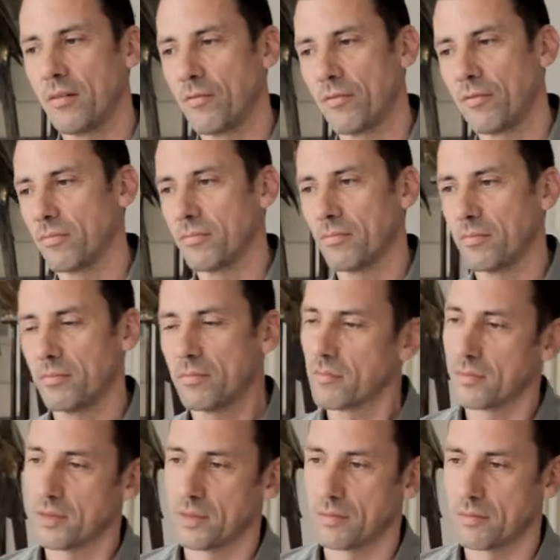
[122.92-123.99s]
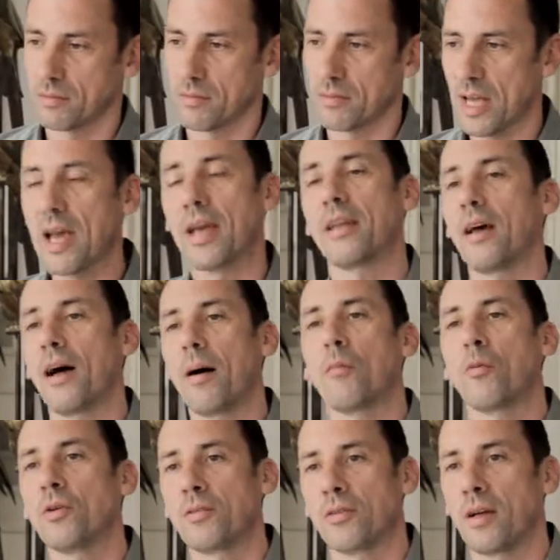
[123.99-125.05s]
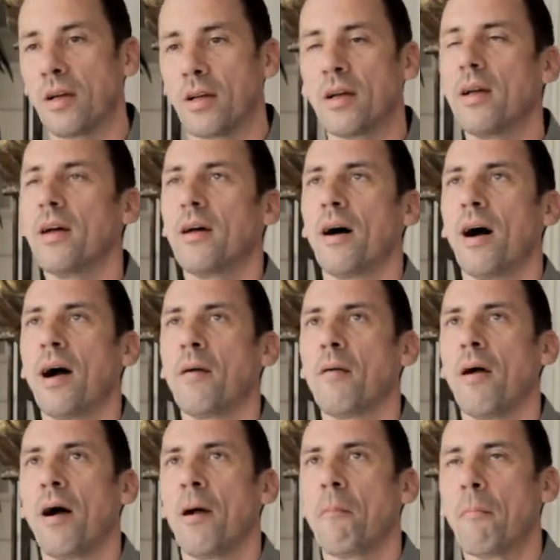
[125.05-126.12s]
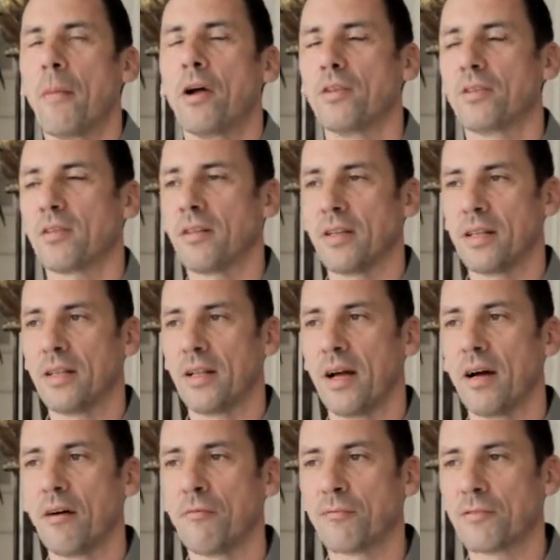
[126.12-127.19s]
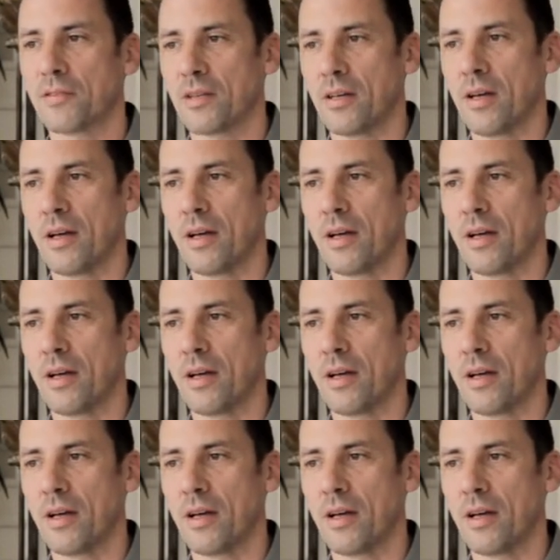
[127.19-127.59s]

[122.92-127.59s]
of 10 upwards, I mostly loved